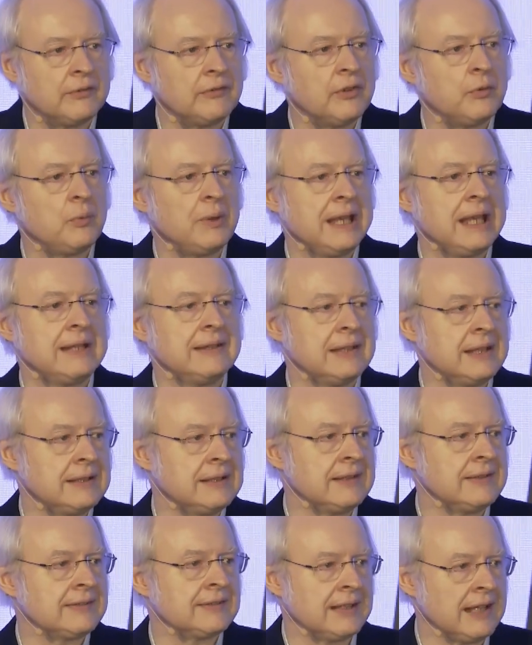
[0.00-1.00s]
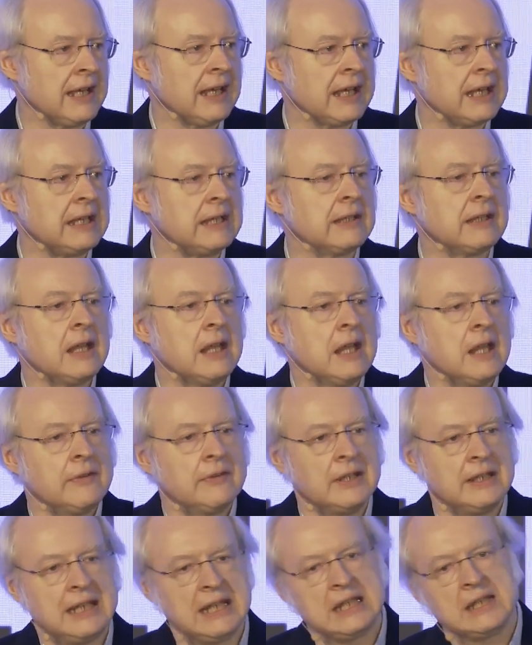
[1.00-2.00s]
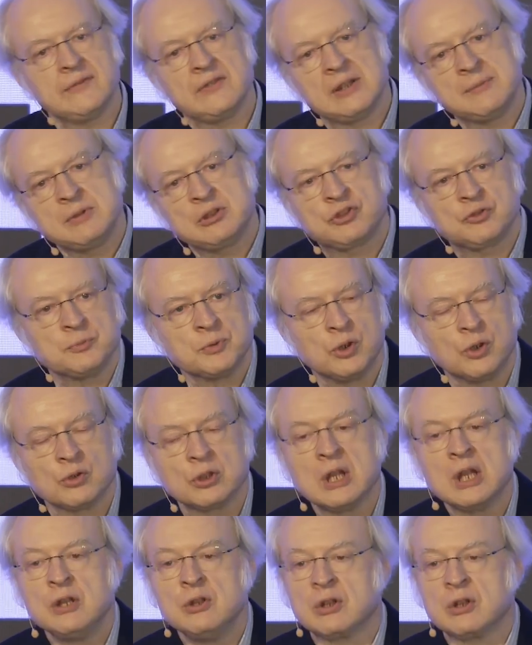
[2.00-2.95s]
of the way they designed the native image mode.